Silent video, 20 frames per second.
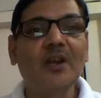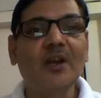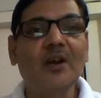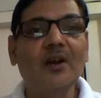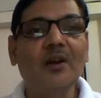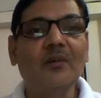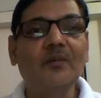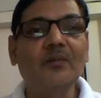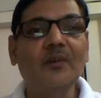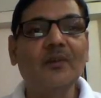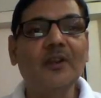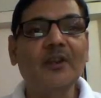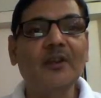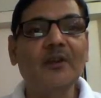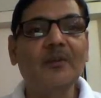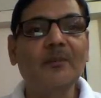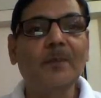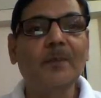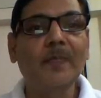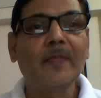of
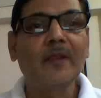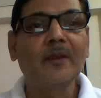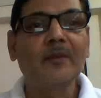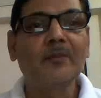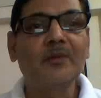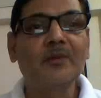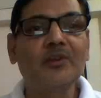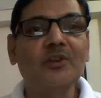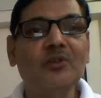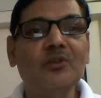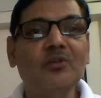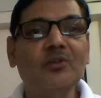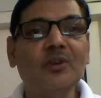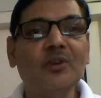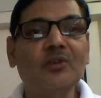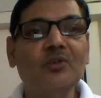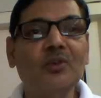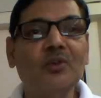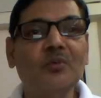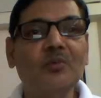a
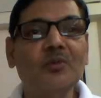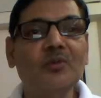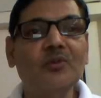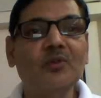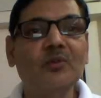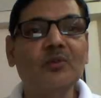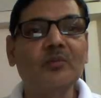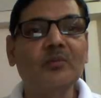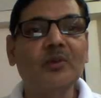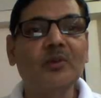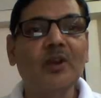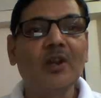particular chromosome,